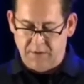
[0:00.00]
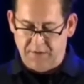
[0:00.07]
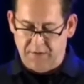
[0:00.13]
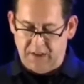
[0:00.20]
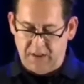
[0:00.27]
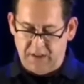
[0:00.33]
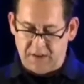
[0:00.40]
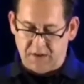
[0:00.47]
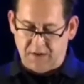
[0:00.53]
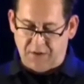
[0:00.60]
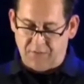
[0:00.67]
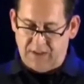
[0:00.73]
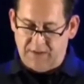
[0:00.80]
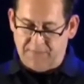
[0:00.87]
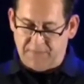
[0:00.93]
These
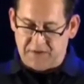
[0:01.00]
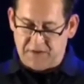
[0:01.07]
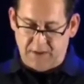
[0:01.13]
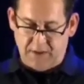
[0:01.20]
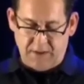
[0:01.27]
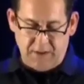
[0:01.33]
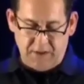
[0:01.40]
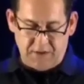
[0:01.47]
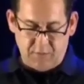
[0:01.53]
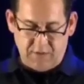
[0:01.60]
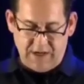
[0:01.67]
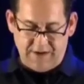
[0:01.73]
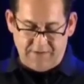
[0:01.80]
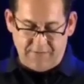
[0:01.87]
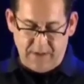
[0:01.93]
three facilities would
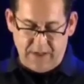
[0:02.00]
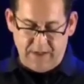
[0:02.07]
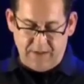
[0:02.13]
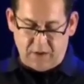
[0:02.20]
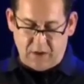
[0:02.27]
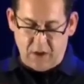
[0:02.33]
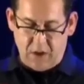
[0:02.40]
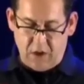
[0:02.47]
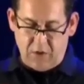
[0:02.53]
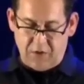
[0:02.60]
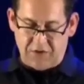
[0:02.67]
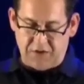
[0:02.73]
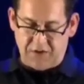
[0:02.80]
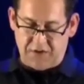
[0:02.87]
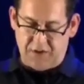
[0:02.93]
have been the
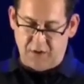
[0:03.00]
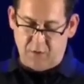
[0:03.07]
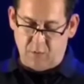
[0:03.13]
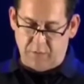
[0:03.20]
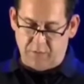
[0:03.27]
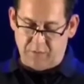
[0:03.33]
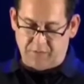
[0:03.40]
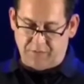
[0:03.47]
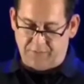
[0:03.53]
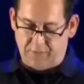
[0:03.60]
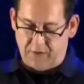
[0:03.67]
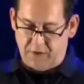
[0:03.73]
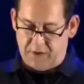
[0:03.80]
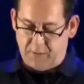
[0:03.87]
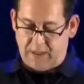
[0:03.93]
closest to what was
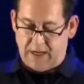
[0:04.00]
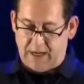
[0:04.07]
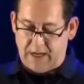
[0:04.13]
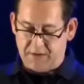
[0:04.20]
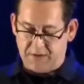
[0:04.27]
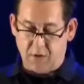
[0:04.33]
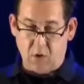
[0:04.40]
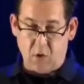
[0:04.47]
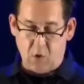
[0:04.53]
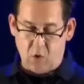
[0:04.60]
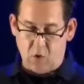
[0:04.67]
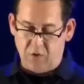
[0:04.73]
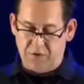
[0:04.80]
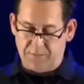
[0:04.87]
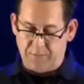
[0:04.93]
referred to as
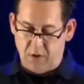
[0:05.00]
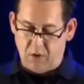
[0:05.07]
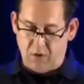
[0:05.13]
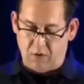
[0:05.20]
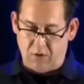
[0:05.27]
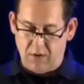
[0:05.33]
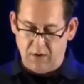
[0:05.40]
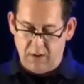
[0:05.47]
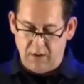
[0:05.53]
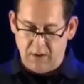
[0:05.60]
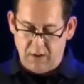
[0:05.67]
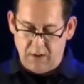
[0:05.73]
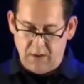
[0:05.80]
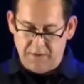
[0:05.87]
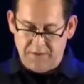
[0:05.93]
Old Pole,
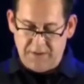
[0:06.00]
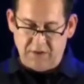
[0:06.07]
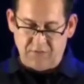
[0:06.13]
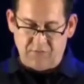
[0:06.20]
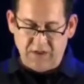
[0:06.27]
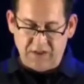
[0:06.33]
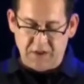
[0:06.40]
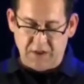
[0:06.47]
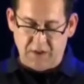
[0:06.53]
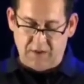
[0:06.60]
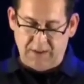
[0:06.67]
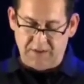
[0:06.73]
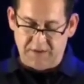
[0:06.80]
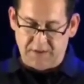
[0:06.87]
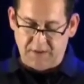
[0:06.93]
the original
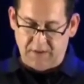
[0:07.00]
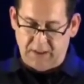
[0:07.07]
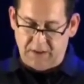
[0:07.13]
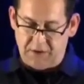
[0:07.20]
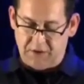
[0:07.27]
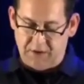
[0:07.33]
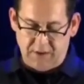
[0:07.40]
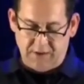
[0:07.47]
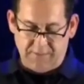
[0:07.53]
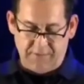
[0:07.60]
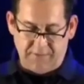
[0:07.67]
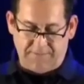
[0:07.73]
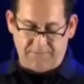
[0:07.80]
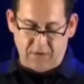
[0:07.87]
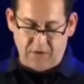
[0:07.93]
installation of
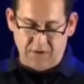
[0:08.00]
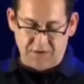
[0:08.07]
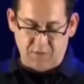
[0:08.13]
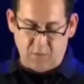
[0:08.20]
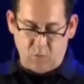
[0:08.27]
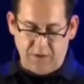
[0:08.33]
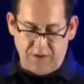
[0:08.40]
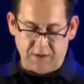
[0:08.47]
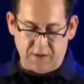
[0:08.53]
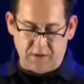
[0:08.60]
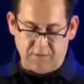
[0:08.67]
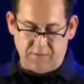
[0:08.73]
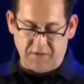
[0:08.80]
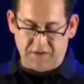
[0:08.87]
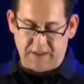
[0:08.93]
the first winter
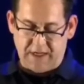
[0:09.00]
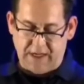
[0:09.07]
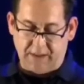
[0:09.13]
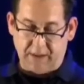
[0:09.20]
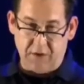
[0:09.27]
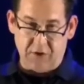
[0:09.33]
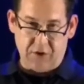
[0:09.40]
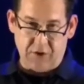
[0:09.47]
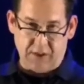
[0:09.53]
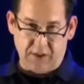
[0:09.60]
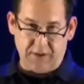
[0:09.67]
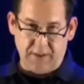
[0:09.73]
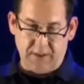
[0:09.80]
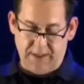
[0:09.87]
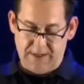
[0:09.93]
oversight
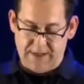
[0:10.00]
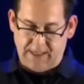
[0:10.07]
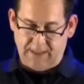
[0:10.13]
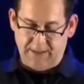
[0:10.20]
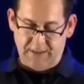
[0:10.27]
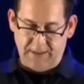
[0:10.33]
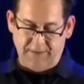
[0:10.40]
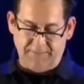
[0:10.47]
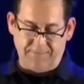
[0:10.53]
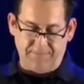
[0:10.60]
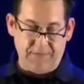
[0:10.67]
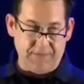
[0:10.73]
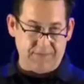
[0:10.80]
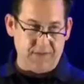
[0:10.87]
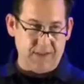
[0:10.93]
constructed in
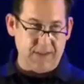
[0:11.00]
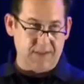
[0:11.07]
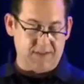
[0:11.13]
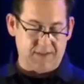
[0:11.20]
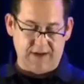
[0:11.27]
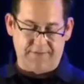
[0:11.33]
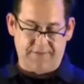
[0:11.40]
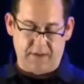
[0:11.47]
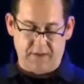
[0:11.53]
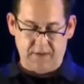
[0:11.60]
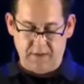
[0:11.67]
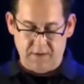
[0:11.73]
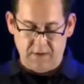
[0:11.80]
1957.